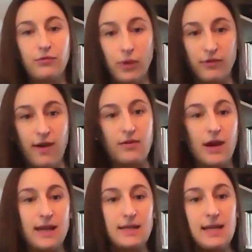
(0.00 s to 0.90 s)
45 or
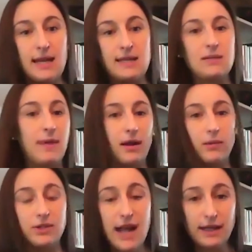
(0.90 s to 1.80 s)
90 days, depending
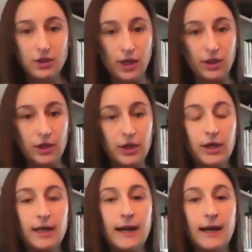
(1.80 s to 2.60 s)
on which act you're under,